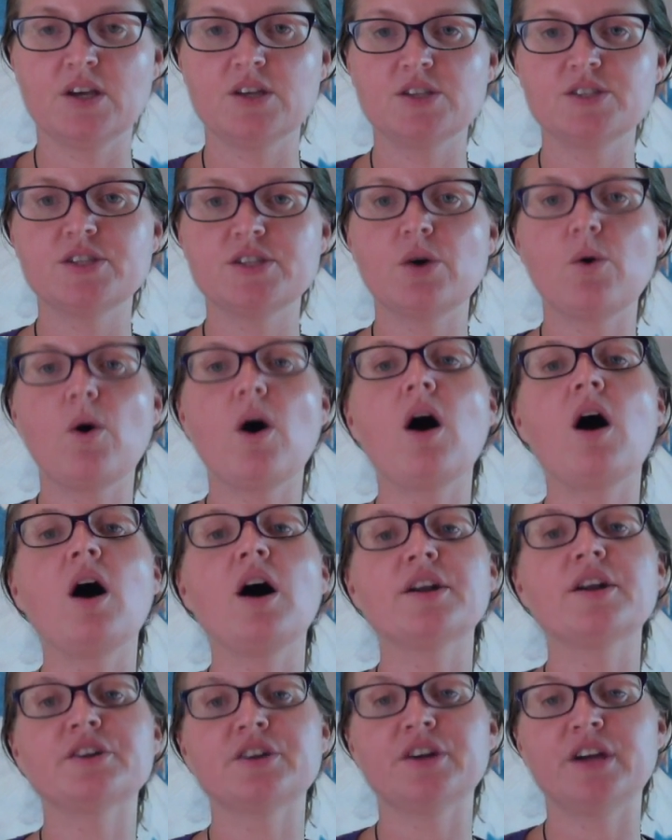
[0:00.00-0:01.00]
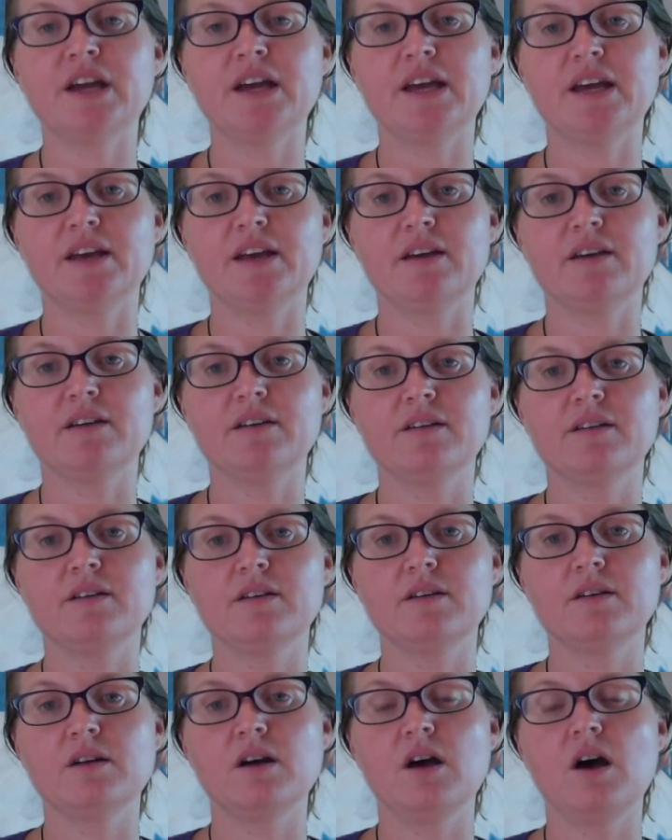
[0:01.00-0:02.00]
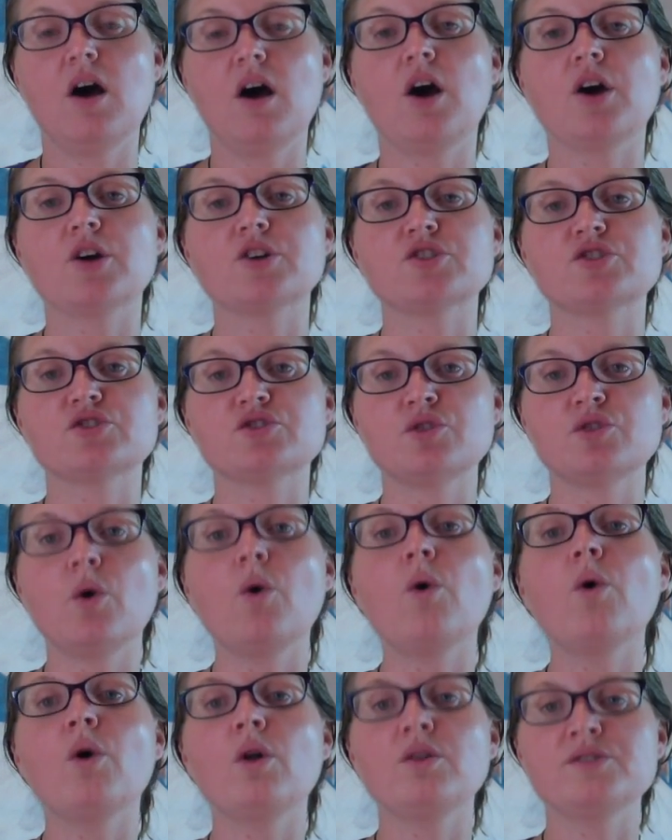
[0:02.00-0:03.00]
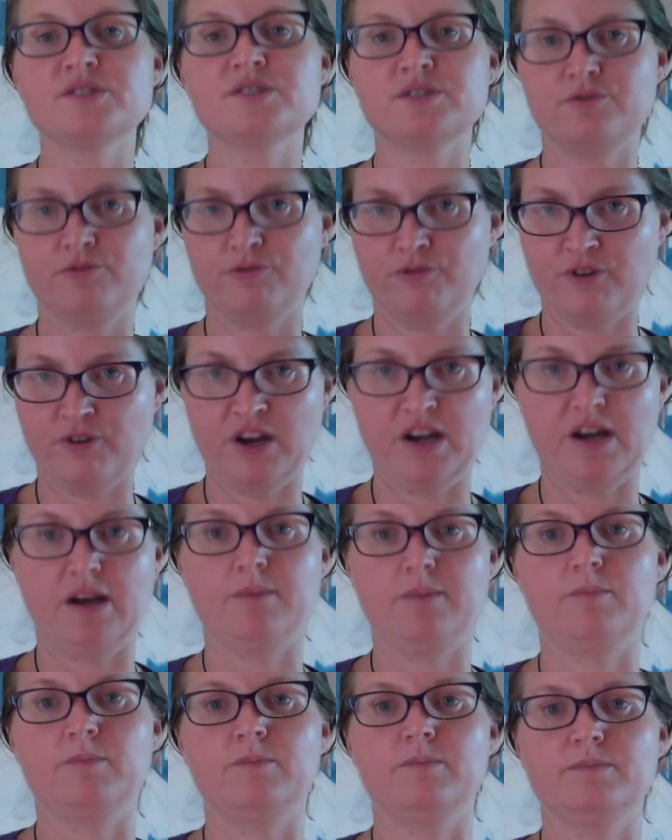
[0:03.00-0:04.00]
So honoring our soul's freedom